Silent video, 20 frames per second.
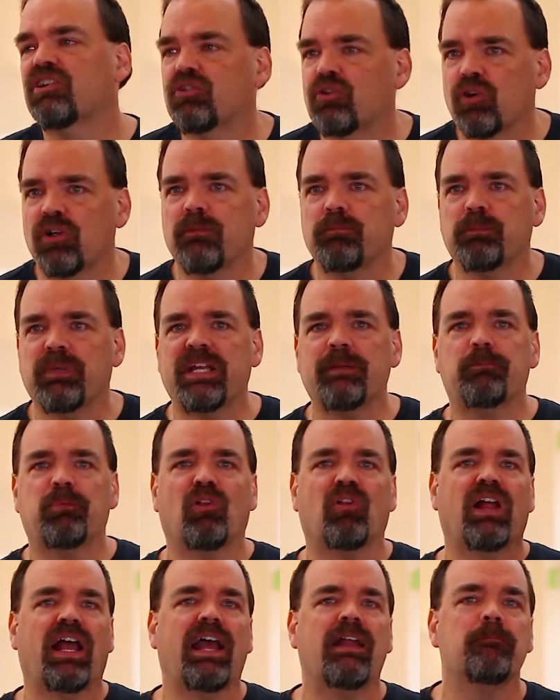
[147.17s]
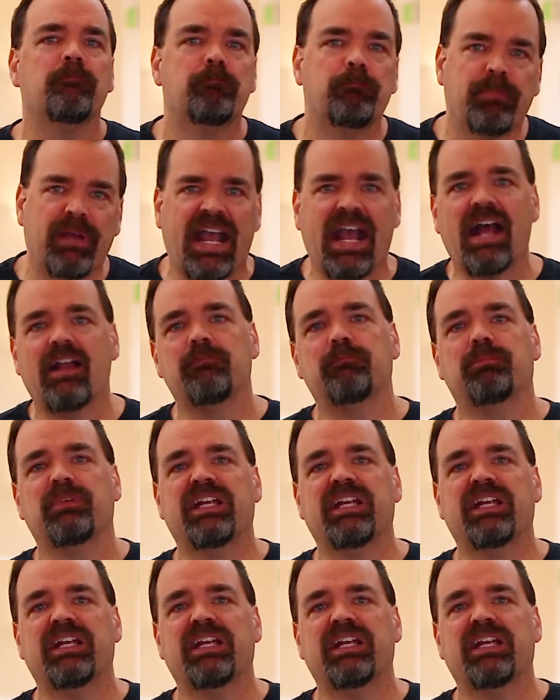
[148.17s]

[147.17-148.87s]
good people and bad